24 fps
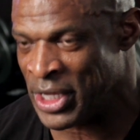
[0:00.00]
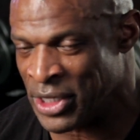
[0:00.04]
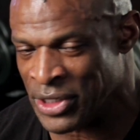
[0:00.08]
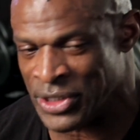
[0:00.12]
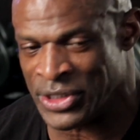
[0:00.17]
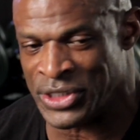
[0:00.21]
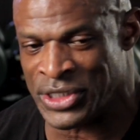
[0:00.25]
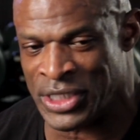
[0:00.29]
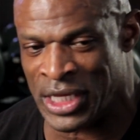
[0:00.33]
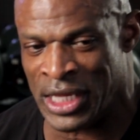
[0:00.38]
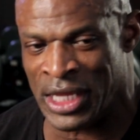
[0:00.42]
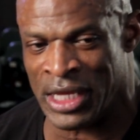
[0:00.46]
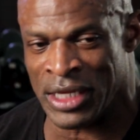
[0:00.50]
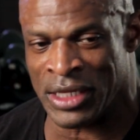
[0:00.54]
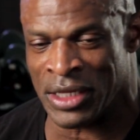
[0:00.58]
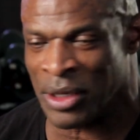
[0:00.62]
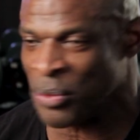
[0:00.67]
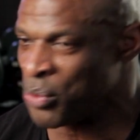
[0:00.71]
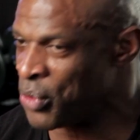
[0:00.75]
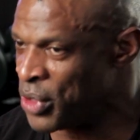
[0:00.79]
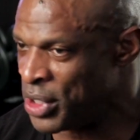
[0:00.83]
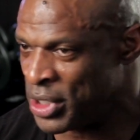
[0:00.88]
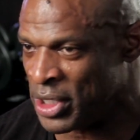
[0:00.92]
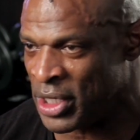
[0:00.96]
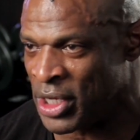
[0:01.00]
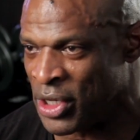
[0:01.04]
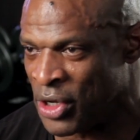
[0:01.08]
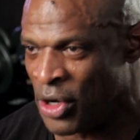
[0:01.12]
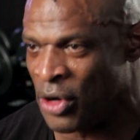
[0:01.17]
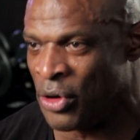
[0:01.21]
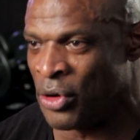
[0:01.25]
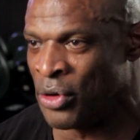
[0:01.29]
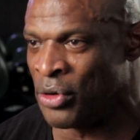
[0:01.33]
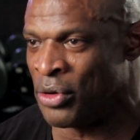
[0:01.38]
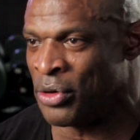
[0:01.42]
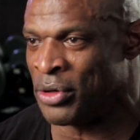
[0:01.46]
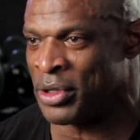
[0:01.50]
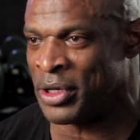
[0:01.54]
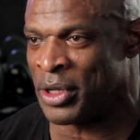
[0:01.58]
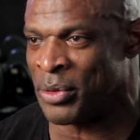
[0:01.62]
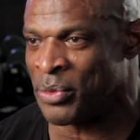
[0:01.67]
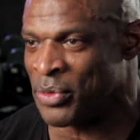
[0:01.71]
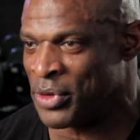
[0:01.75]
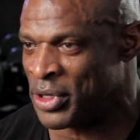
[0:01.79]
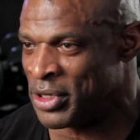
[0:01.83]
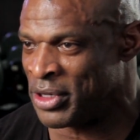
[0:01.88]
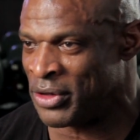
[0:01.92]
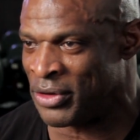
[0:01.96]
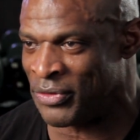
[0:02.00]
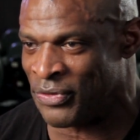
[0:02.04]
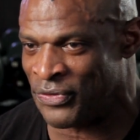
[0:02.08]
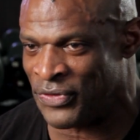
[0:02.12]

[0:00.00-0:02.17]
energetic and I'm ready to go and I'm ready to